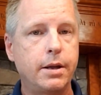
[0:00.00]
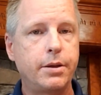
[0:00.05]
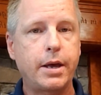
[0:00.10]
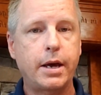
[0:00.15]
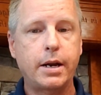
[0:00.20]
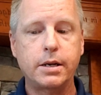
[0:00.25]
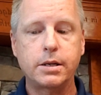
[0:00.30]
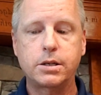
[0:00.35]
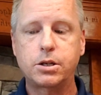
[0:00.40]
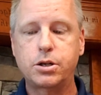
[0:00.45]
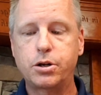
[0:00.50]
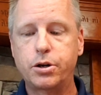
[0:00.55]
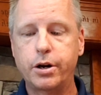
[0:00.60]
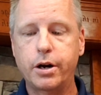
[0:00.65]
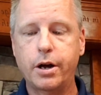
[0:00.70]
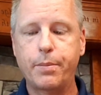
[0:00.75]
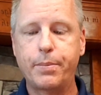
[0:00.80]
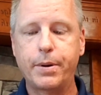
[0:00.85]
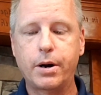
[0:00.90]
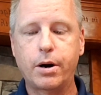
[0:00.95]
that is
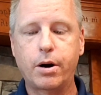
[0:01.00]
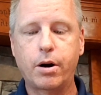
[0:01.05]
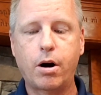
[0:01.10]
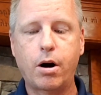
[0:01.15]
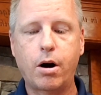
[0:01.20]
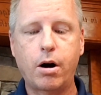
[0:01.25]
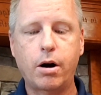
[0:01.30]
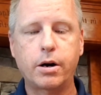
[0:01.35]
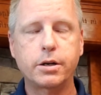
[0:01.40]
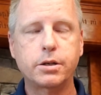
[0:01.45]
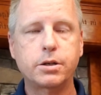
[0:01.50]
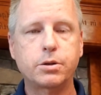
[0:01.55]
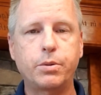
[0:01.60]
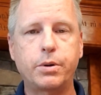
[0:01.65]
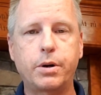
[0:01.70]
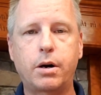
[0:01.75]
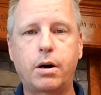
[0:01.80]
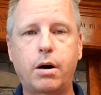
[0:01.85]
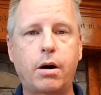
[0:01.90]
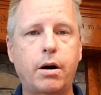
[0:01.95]
stirred up in our hearts
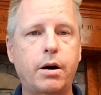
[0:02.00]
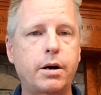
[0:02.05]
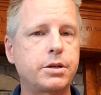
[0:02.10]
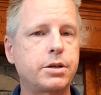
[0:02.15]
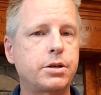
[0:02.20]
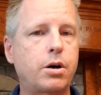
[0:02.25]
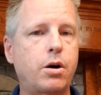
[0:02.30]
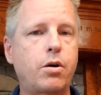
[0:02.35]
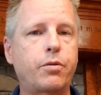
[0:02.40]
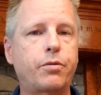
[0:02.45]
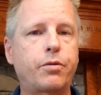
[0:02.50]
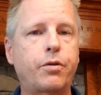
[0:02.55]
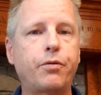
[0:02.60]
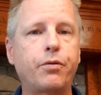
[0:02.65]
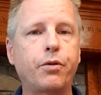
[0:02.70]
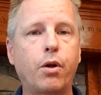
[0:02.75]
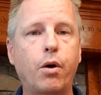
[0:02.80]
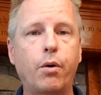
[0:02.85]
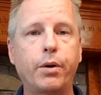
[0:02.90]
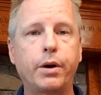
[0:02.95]
when our hearts are
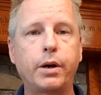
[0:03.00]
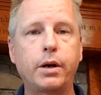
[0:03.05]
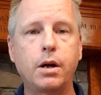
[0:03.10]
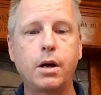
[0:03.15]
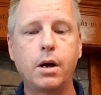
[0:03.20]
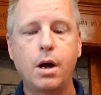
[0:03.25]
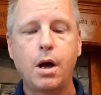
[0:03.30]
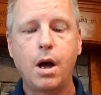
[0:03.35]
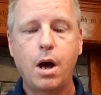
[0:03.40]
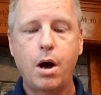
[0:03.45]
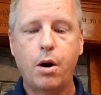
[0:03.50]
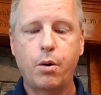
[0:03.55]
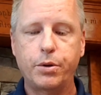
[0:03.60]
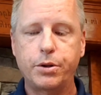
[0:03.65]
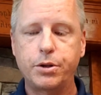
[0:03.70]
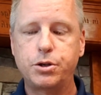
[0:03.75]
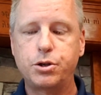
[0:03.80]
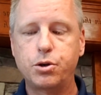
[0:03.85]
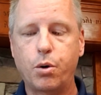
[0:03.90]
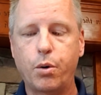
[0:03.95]
overflowing
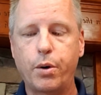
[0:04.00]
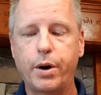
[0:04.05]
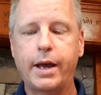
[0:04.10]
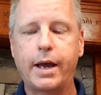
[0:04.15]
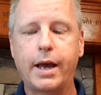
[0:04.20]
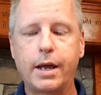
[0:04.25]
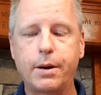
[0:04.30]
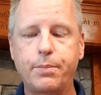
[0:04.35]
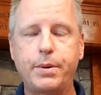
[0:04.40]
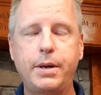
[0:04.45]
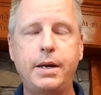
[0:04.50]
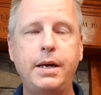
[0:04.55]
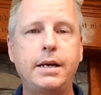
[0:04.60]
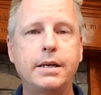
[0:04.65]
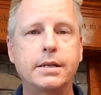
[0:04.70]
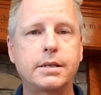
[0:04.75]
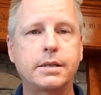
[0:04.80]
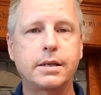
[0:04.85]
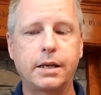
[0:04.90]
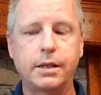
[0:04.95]
with joy and
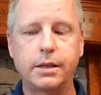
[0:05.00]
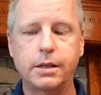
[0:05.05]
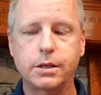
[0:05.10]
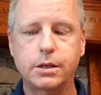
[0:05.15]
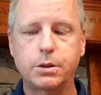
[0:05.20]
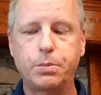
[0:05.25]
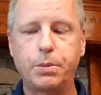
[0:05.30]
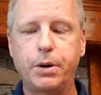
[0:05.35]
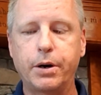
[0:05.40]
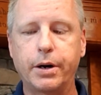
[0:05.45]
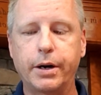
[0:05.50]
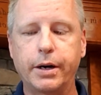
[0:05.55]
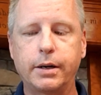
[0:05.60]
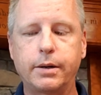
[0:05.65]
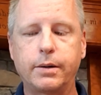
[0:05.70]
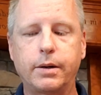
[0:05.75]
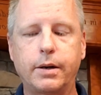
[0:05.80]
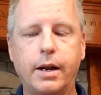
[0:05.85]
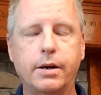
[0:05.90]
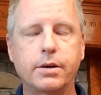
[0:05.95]
peace in the Spirit.
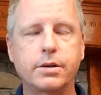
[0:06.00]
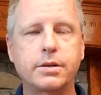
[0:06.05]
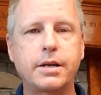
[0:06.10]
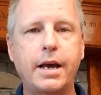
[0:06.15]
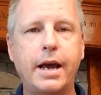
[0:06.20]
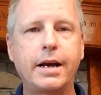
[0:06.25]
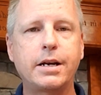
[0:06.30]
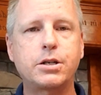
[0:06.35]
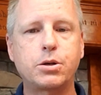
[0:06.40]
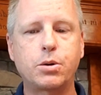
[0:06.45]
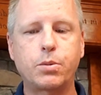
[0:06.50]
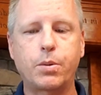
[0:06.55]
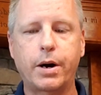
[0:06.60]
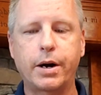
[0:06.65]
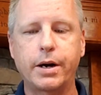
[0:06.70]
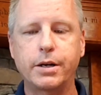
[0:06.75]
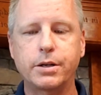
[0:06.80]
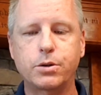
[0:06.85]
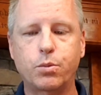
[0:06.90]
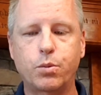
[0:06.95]
Now,
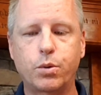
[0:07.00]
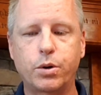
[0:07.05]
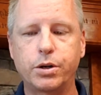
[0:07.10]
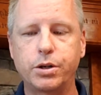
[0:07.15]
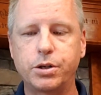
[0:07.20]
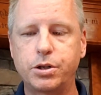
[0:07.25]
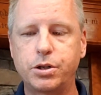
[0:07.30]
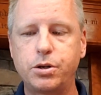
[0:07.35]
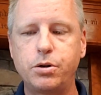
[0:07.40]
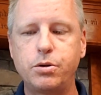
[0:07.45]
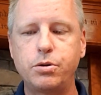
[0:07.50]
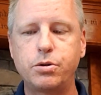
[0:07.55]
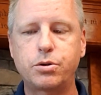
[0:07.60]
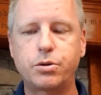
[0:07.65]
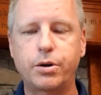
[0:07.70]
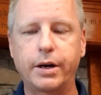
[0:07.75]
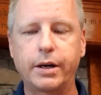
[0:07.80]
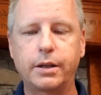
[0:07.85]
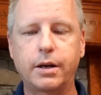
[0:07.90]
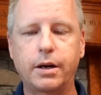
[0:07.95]
sanctuary is a word that's
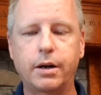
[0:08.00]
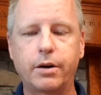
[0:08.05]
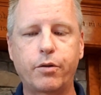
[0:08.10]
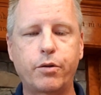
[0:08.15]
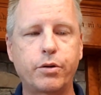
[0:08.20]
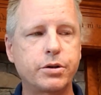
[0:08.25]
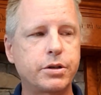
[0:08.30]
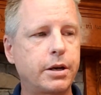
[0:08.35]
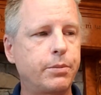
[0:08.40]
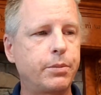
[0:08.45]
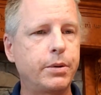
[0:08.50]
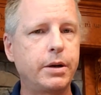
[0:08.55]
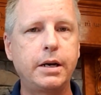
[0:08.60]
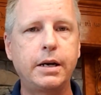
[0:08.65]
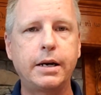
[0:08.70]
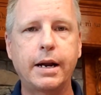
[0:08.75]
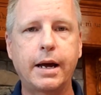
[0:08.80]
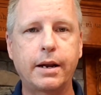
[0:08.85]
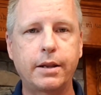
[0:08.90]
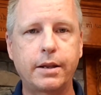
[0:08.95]
used right there. Of course, I'm
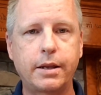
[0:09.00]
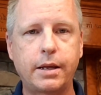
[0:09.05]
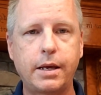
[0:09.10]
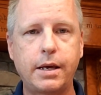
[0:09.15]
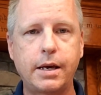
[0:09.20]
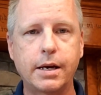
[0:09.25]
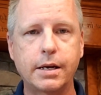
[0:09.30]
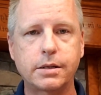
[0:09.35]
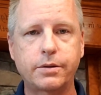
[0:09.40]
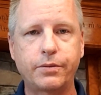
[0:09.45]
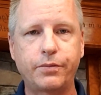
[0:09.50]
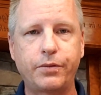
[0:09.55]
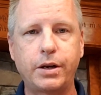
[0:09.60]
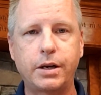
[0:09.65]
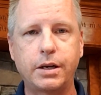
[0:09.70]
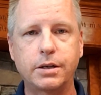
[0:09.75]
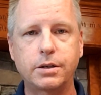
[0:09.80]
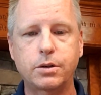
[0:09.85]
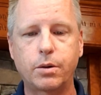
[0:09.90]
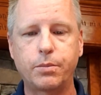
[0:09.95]
reading out of the
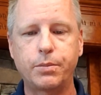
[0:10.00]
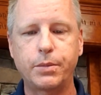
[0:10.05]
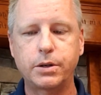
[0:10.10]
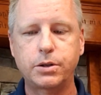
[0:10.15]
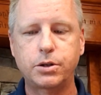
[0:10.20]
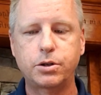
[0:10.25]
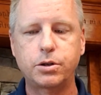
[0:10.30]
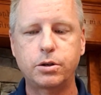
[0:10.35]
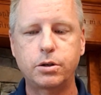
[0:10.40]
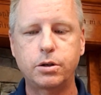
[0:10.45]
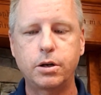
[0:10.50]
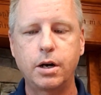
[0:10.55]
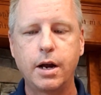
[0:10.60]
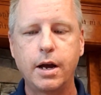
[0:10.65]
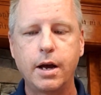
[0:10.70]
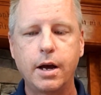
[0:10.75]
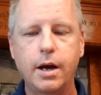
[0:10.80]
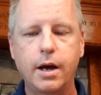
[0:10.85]
ESV, so I'm not sure